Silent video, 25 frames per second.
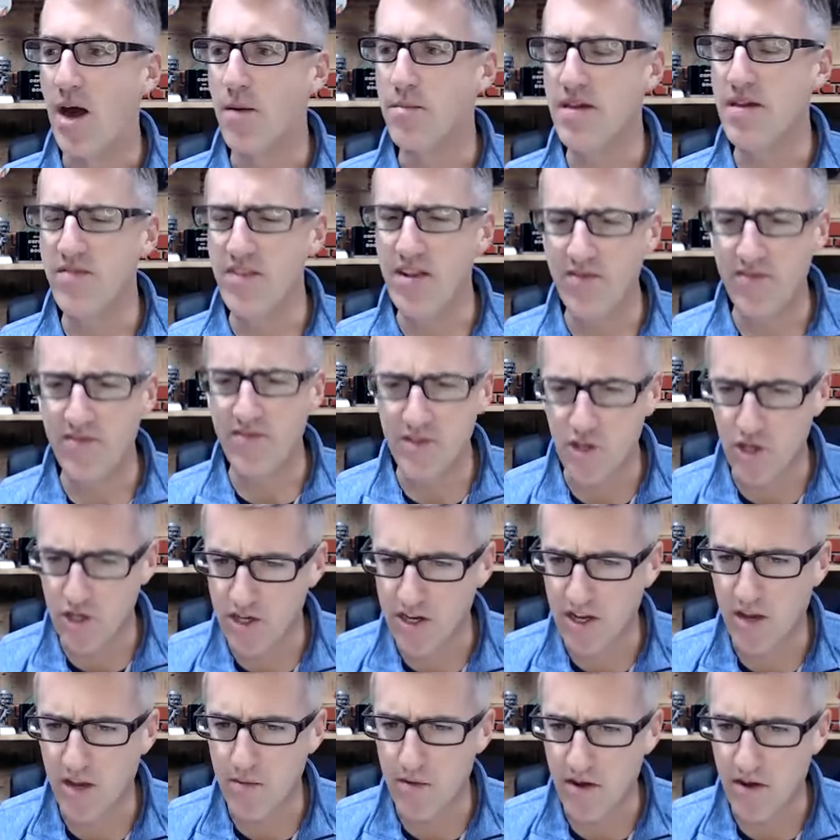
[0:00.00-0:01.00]
even if it's just
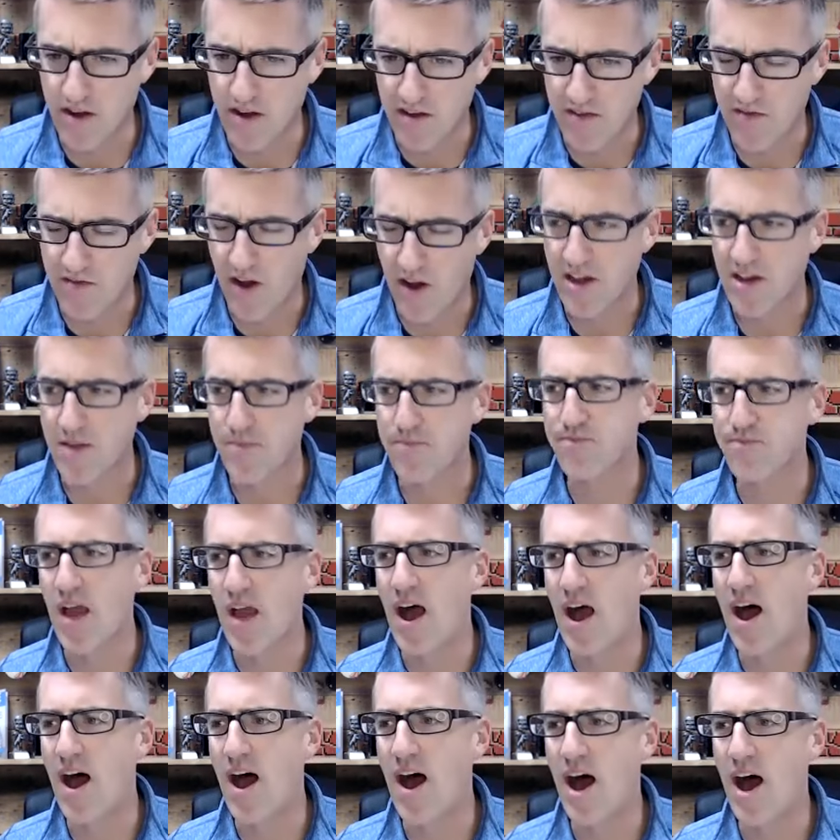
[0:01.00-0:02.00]
a community fund.
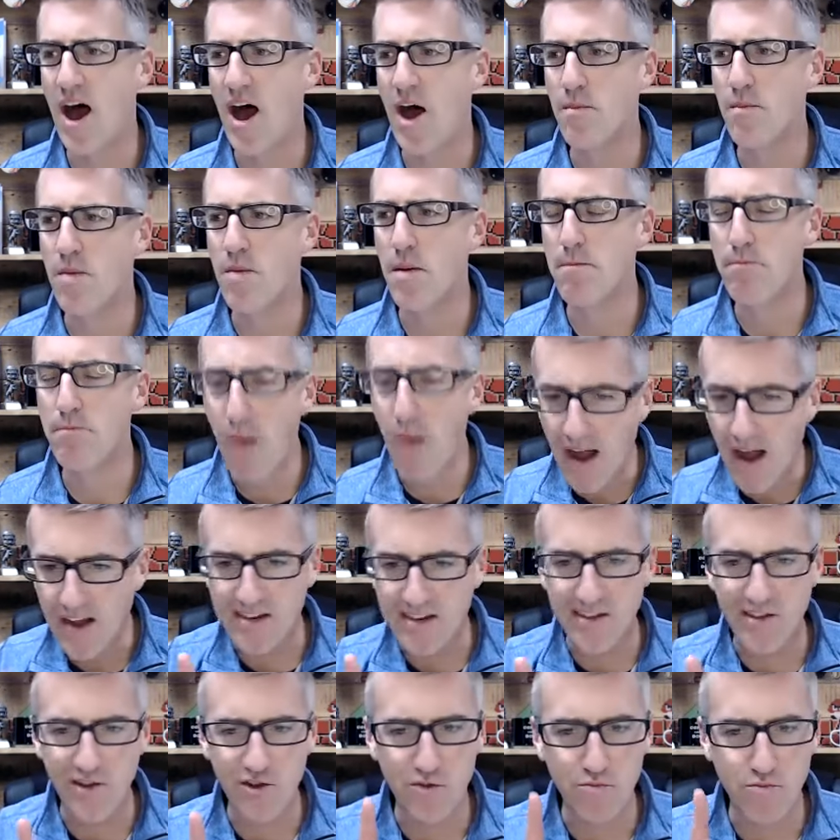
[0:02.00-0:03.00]
But
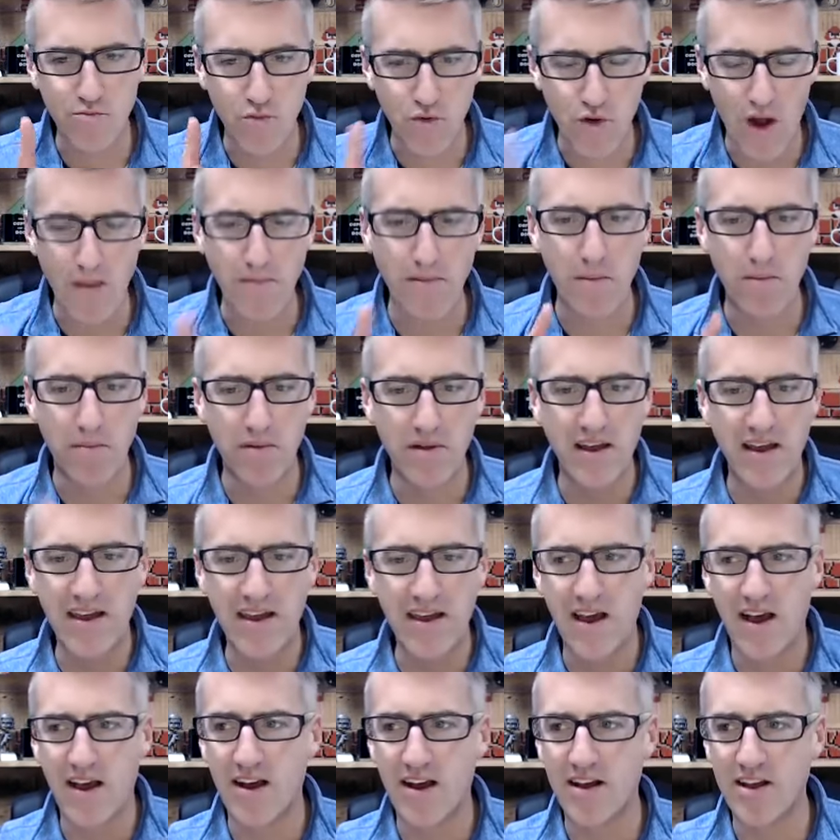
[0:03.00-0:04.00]
there's
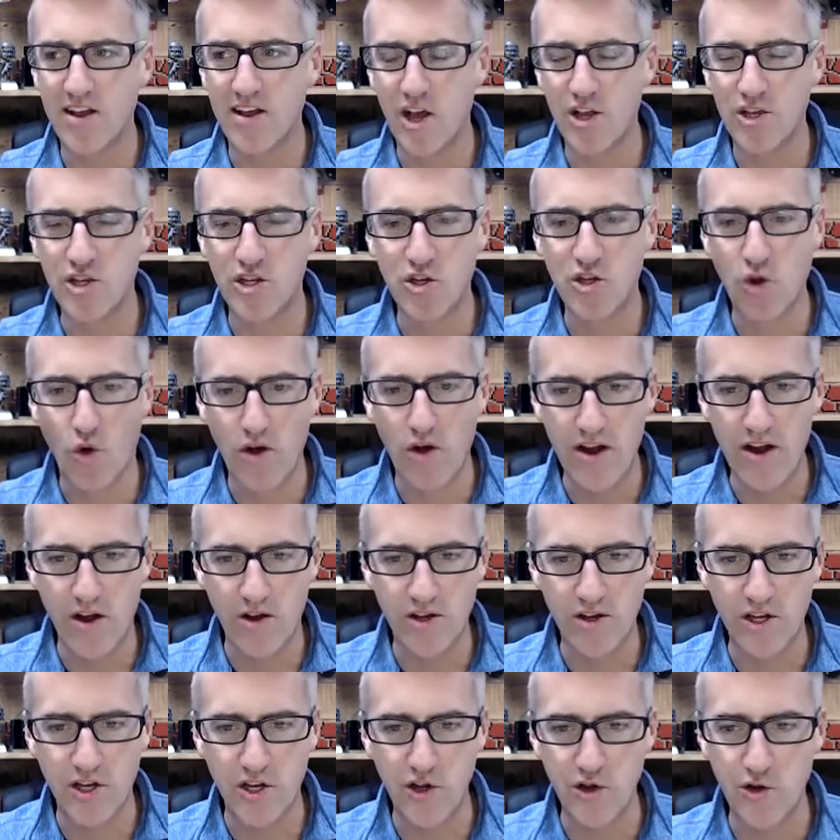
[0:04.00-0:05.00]
probably a story or
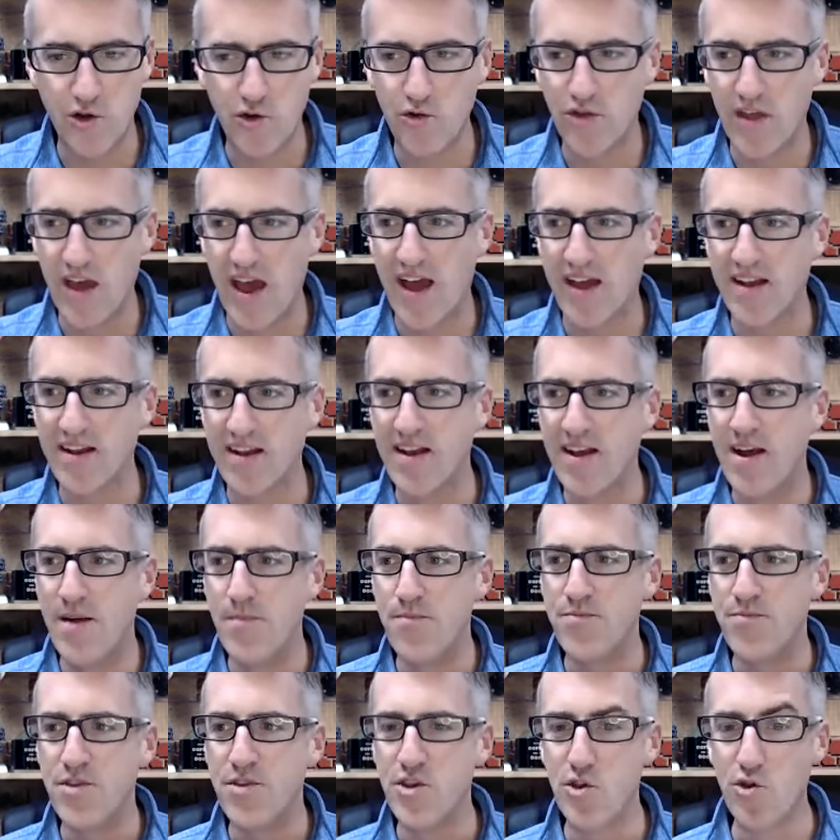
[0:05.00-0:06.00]
two that
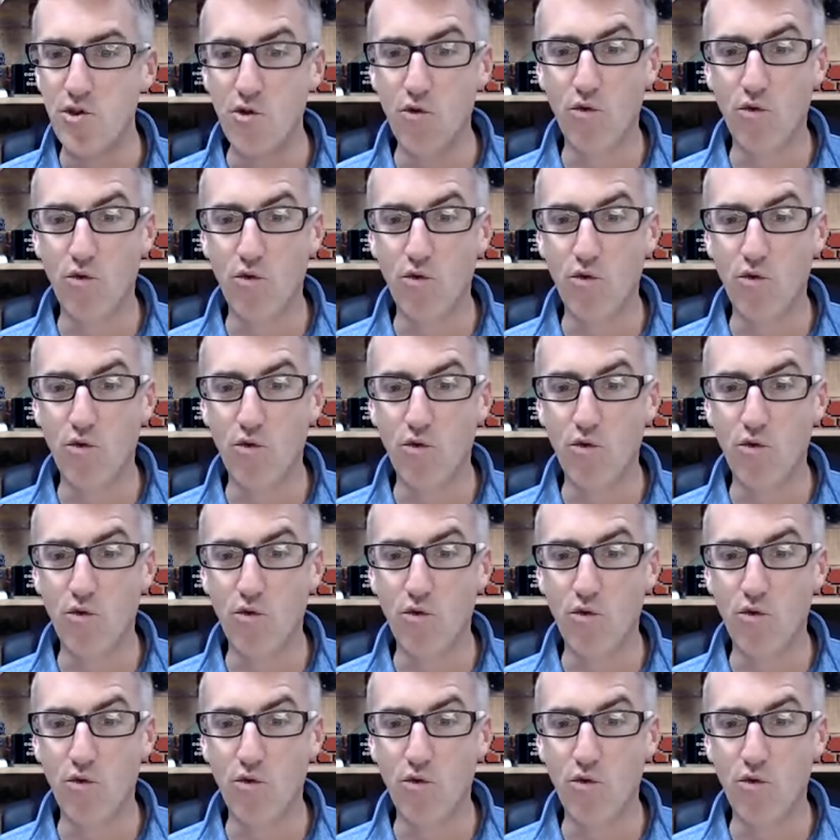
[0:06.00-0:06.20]
you